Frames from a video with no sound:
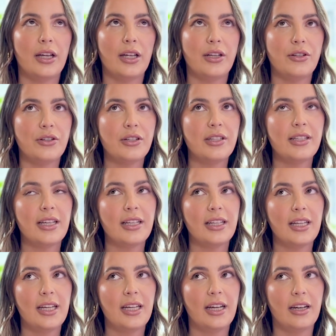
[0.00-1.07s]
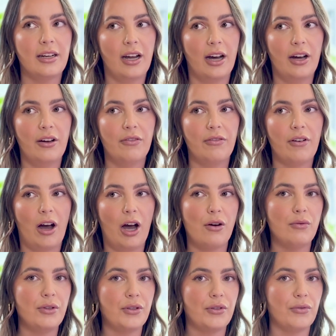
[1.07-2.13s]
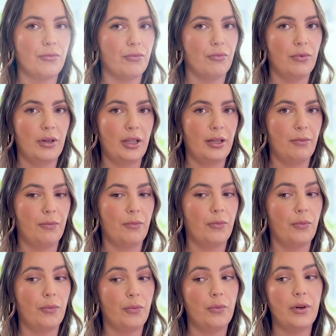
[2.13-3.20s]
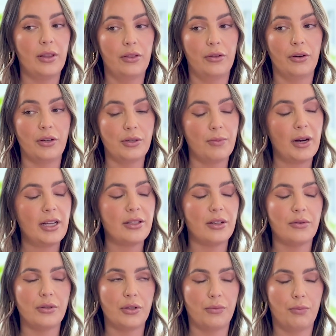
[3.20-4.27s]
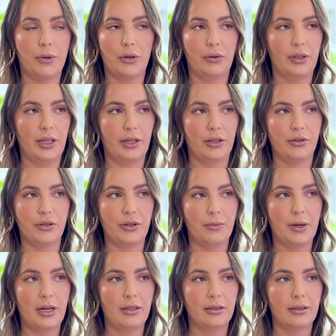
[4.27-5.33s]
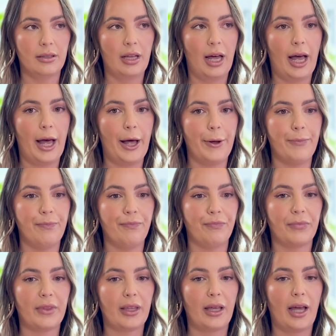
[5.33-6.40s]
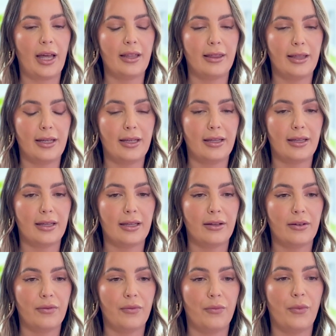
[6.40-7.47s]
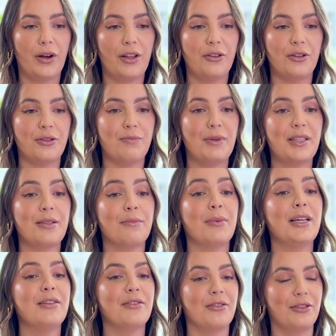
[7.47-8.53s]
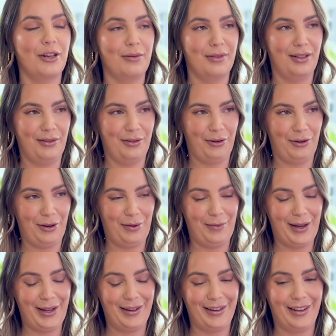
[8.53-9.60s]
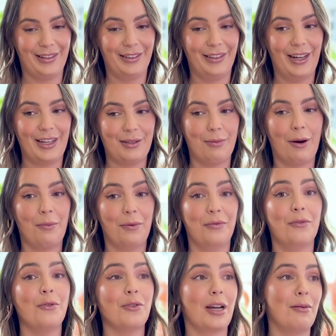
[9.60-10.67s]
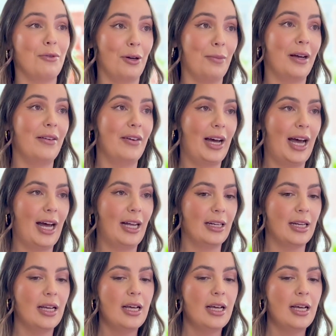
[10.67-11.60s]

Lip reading: interestingly enough, I was really, with those brands, I was just purely a consumer. I think one of those bits and pieces jobs I was talking about, and the last proper full-time job I ever had,